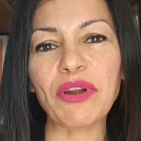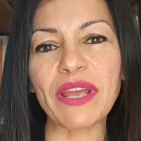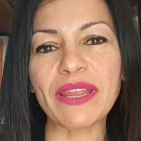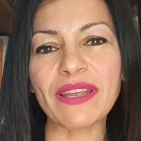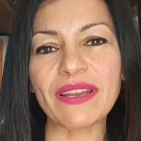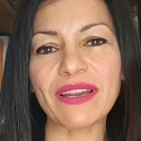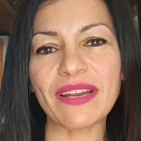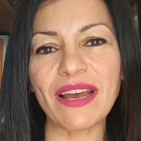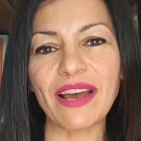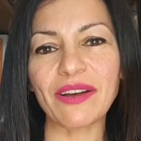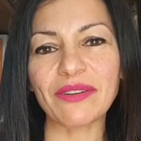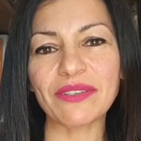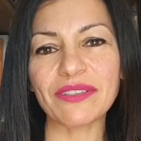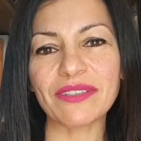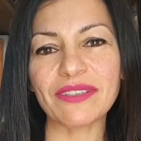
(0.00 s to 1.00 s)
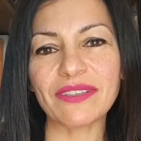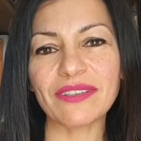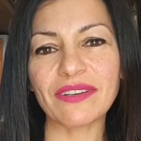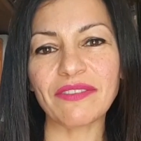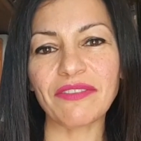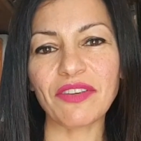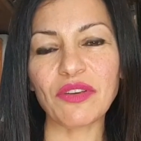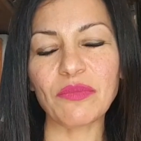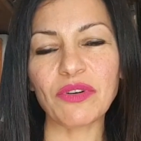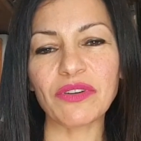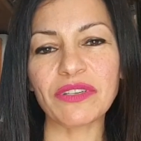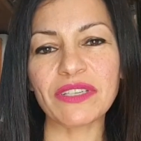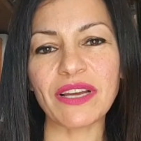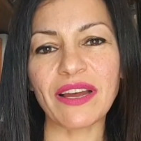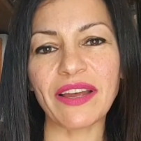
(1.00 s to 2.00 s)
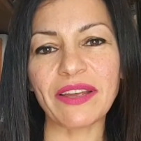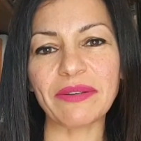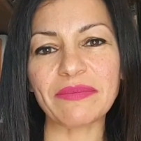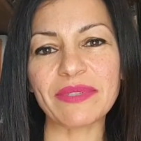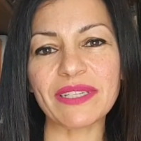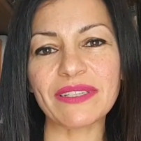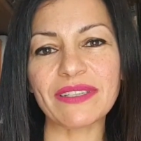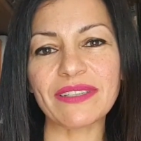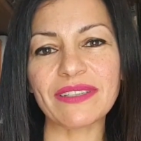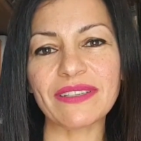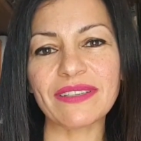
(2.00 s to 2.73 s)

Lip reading: Breathe in and out a few more times.